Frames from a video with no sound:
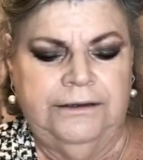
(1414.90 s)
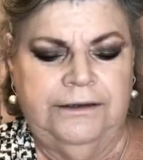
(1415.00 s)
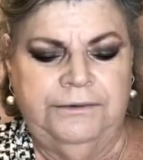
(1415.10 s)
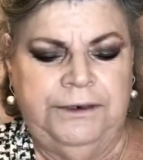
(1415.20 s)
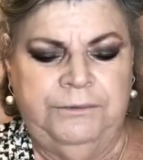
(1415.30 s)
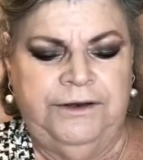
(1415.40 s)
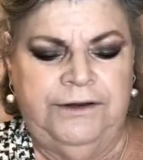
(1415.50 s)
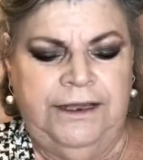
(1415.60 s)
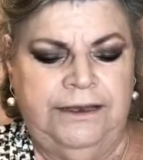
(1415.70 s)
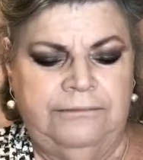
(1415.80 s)
Go in with
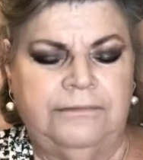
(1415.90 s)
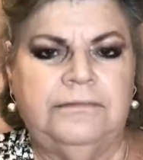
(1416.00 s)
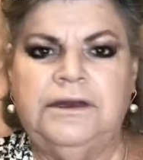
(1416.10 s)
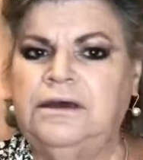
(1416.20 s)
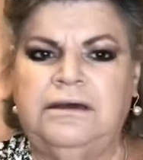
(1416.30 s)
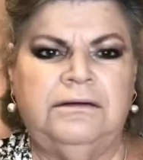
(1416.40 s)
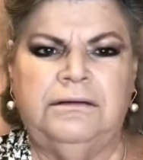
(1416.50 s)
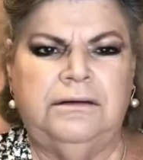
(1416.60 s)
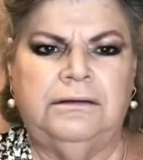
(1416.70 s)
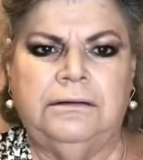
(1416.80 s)
that. No,
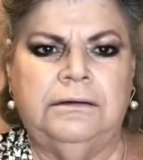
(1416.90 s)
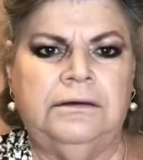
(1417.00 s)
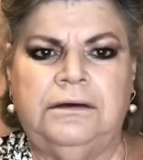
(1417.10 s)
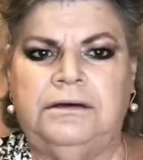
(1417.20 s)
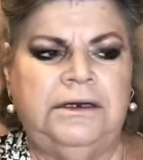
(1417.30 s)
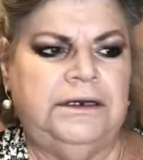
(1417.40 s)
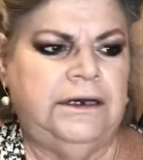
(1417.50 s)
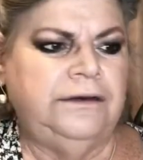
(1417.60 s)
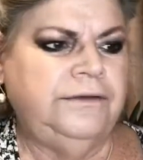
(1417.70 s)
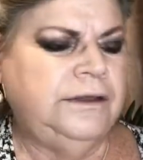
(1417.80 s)
I don't need
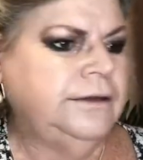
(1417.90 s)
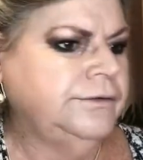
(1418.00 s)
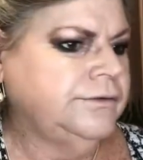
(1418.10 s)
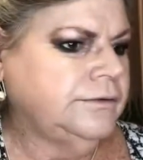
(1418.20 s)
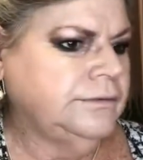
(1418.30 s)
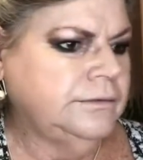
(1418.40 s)
anything else.